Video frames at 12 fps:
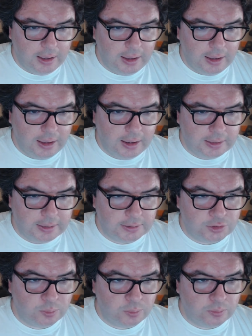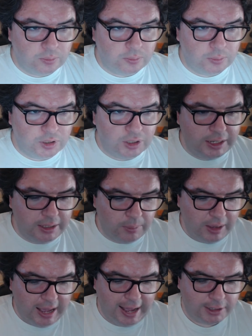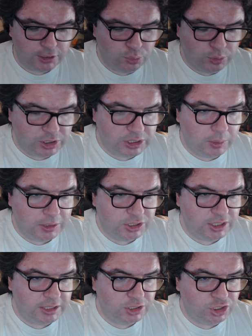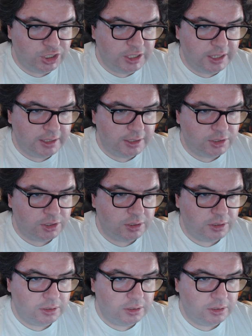and Millennium Actress, I want to say, is GKIDS.